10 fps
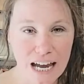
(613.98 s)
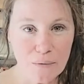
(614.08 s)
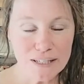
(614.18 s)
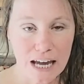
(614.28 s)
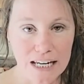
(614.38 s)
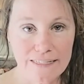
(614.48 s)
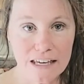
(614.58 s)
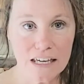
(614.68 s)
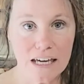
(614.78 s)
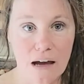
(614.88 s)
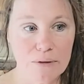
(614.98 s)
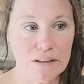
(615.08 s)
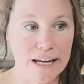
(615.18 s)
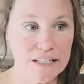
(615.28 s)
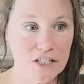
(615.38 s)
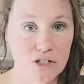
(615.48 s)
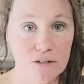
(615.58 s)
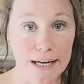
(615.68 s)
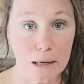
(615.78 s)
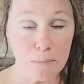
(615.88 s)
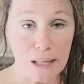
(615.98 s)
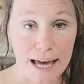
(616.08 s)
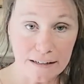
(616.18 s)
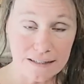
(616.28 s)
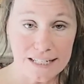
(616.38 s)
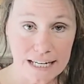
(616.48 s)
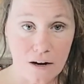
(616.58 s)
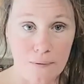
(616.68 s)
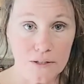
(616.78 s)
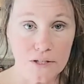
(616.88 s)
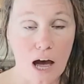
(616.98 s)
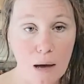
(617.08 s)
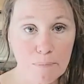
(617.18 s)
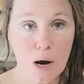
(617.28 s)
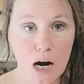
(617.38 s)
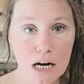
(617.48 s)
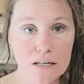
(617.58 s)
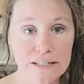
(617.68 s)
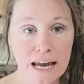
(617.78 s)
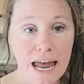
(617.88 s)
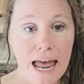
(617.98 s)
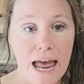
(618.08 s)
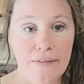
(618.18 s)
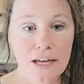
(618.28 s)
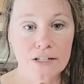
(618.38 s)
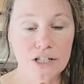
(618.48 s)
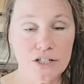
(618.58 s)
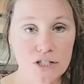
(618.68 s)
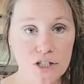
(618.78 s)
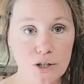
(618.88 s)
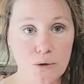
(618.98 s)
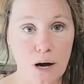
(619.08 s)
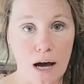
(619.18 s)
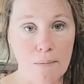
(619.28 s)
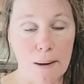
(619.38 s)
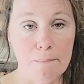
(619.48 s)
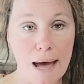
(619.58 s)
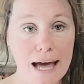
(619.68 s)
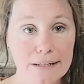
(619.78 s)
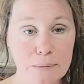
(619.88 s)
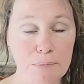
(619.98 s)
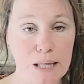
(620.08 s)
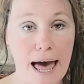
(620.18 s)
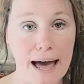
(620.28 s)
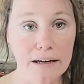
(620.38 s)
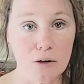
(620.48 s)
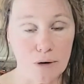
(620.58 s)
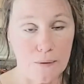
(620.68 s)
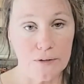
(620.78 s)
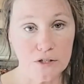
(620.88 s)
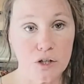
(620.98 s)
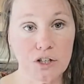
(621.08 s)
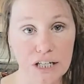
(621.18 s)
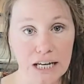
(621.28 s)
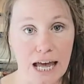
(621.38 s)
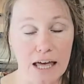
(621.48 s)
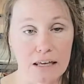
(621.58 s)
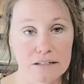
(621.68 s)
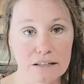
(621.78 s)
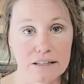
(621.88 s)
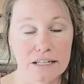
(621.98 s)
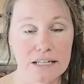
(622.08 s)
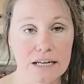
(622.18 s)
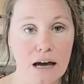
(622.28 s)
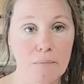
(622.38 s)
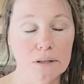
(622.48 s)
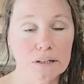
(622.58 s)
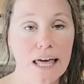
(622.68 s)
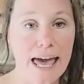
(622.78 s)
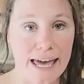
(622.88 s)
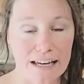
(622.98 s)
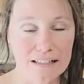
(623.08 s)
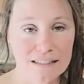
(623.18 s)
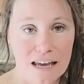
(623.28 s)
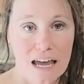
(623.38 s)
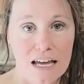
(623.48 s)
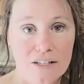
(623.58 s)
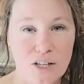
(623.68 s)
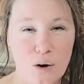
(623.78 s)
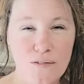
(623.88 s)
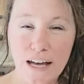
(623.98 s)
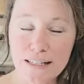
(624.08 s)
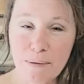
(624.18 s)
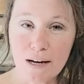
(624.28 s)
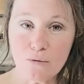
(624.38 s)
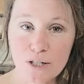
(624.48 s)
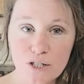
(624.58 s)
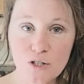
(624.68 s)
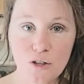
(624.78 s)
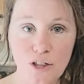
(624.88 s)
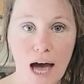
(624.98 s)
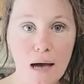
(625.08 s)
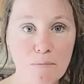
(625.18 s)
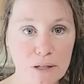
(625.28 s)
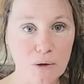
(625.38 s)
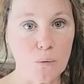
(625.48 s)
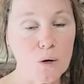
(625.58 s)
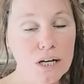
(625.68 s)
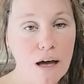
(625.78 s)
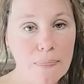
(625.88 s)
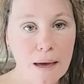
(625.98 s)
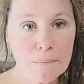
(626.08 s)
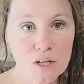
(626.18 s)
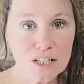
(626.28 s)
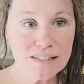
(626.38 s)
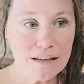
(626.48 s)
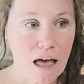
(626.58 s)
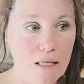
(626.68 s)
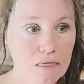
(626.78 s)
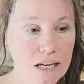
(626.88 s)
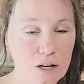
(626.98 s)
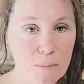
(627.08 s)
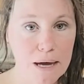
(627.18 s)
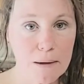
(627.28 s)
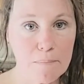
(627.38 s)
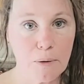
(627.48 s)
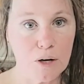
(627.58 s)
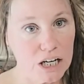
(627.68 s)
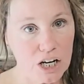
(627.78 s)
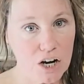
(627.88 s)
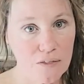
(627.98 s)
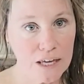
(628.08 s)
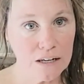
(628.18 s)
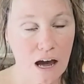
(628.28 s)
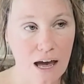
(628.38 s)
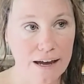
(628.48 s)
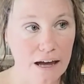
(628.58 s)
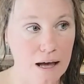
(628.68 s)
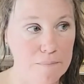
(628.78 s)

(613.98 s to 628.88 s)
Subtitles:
I was kind of thinking I would like to do like a black stain on the top part and then just do a matte black around the skirting and the legs. So that's my original thought, but the wood on them looks a little bit prettier than I